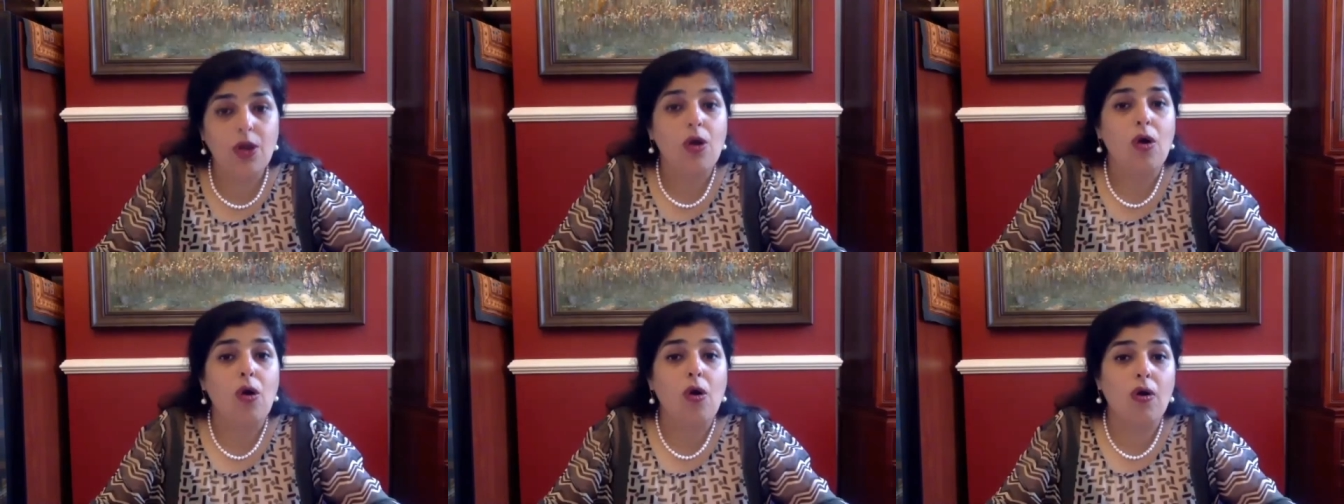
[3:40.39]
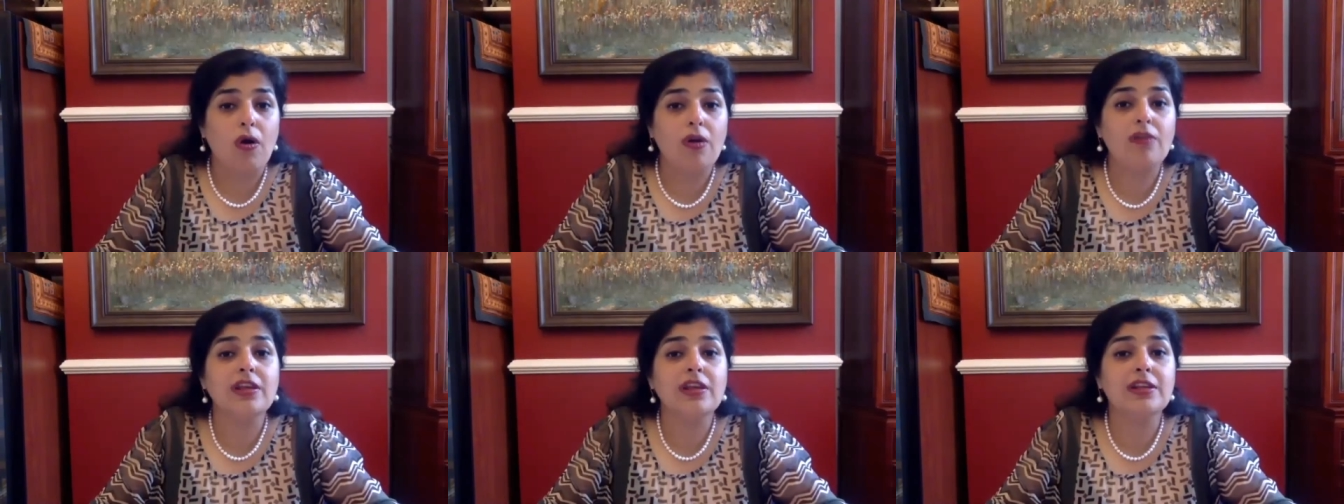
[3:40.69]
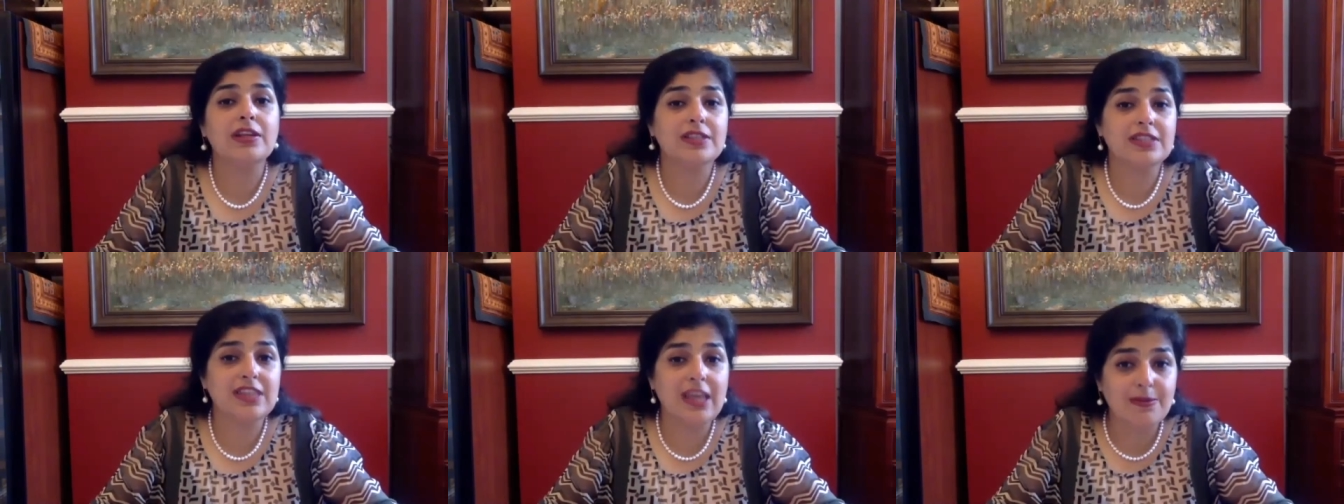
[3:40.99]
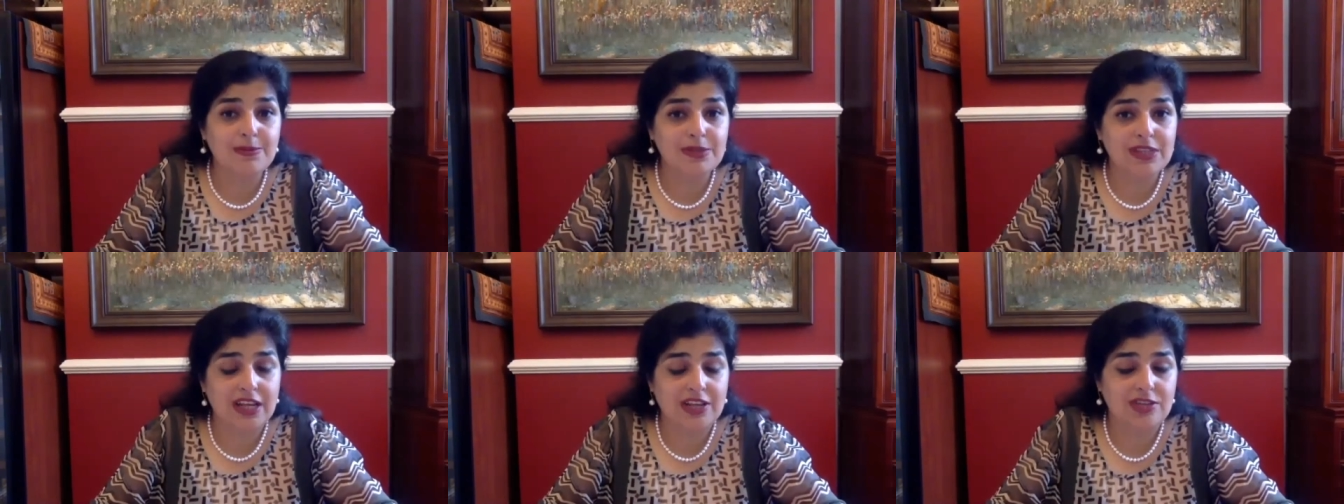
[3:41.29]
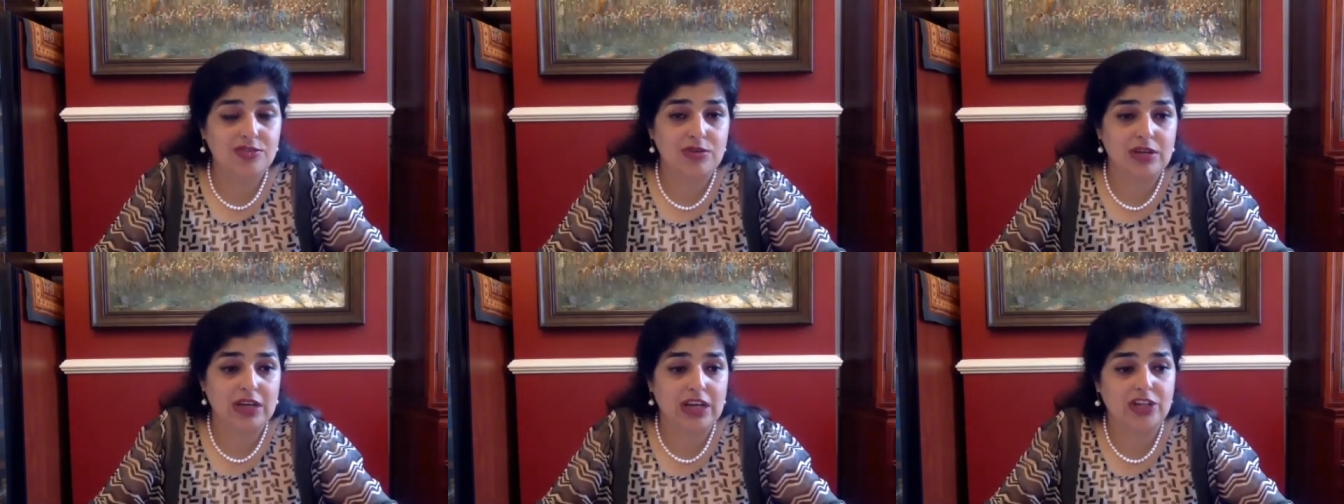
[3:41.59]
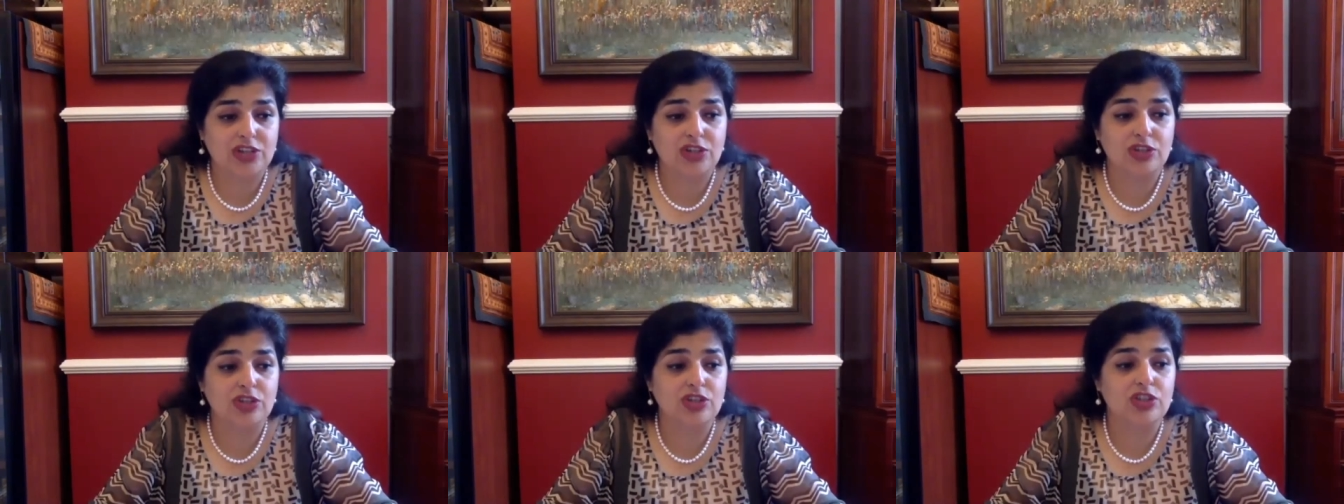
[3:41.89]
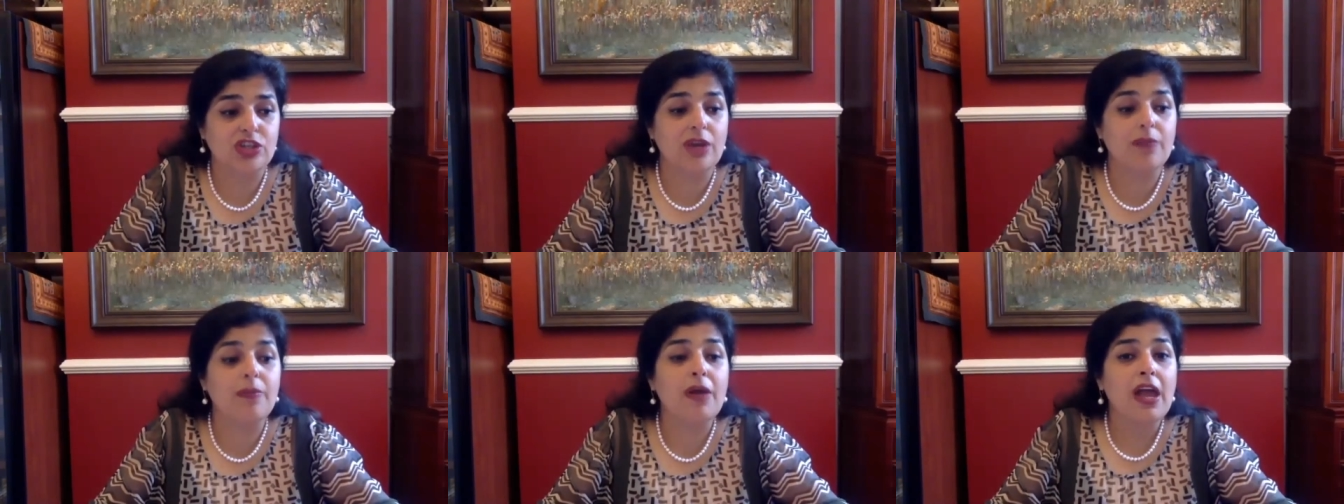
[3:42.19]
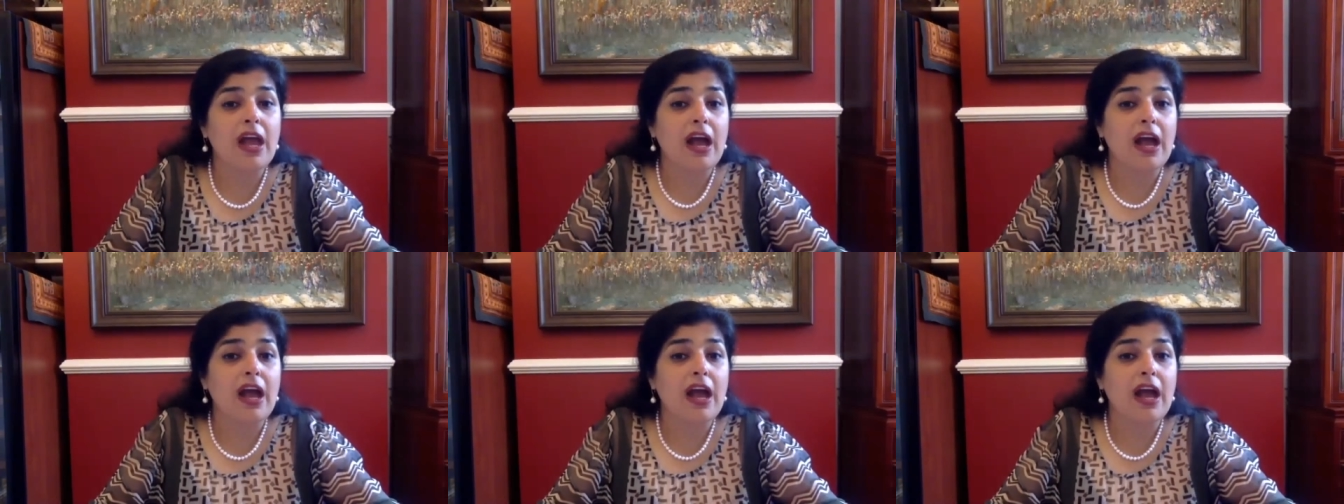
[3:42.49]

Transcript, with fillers: Or in a same sex relationship,